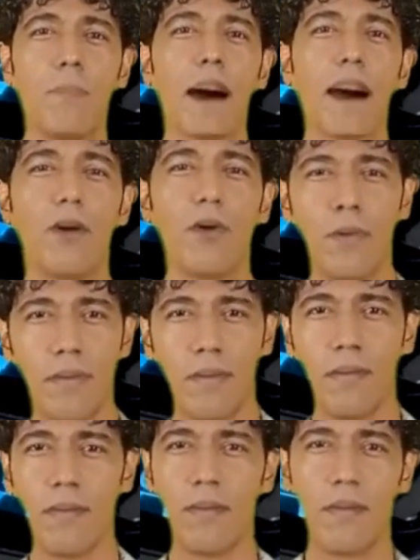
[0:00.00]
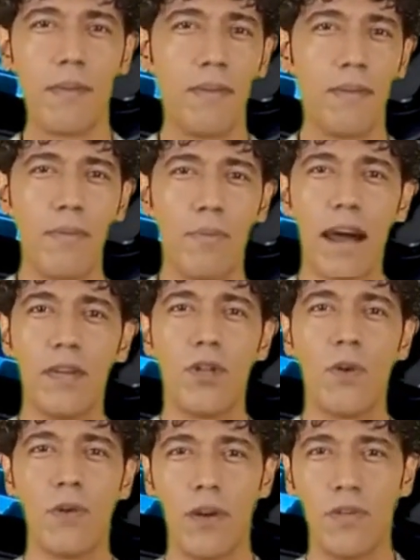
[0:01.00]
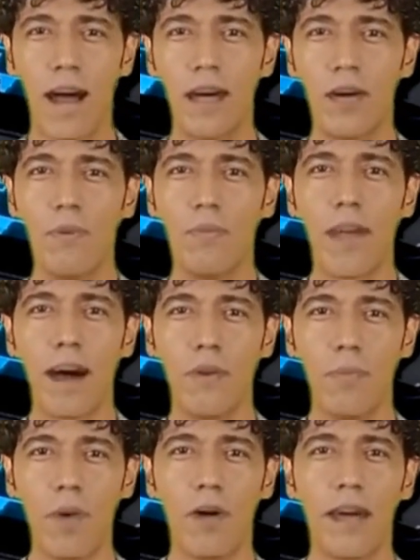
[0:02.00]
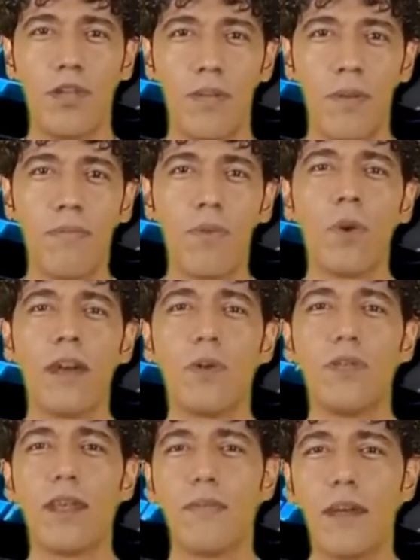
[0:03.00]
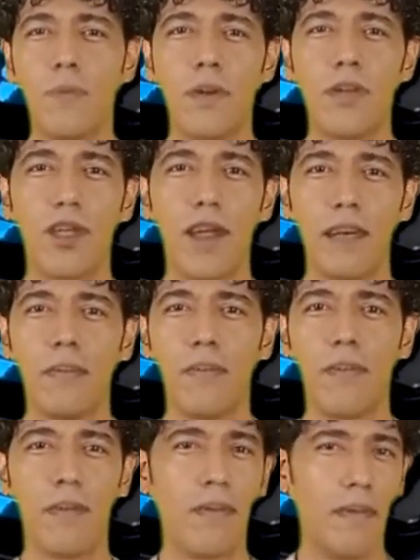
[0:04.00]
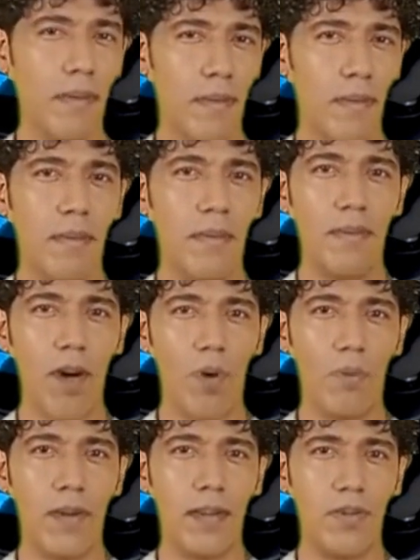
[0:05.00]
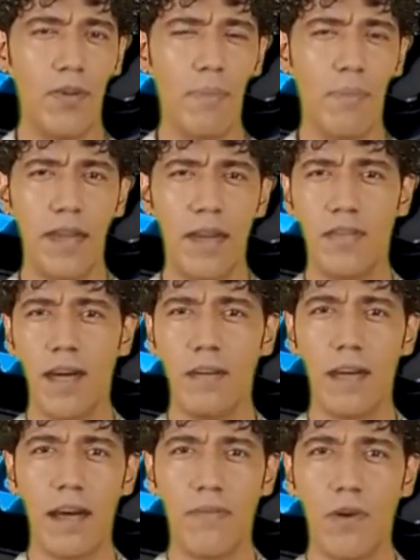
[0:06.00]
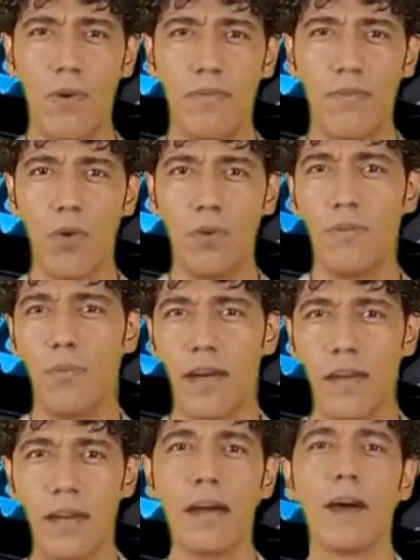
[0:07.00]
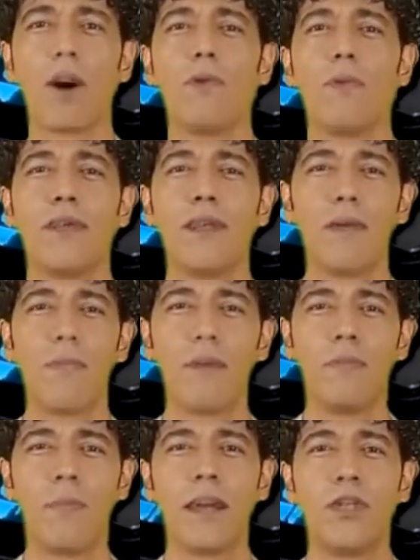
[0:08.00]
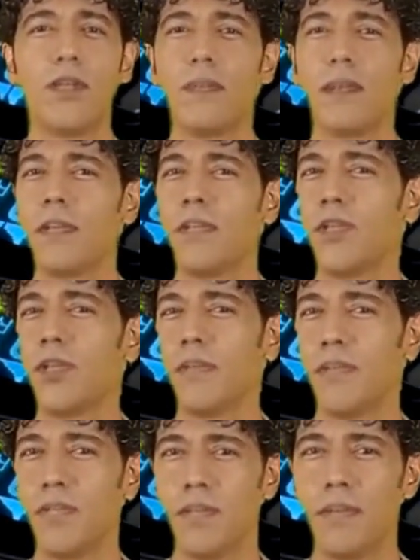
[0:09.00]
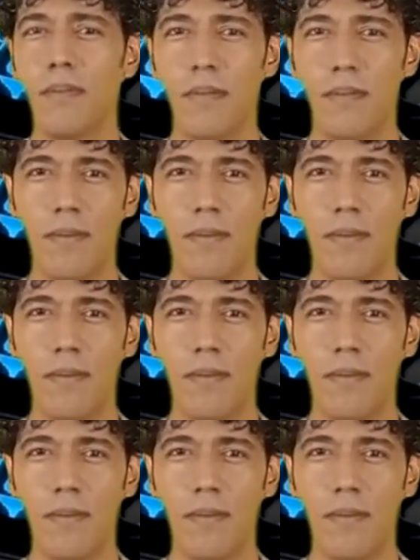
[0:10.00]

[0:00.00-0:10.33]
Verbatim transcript: on the panel. Make sure you take off nail polish before using this machine. Cold extremities can give you a false reading along with the above-mentioned conditions.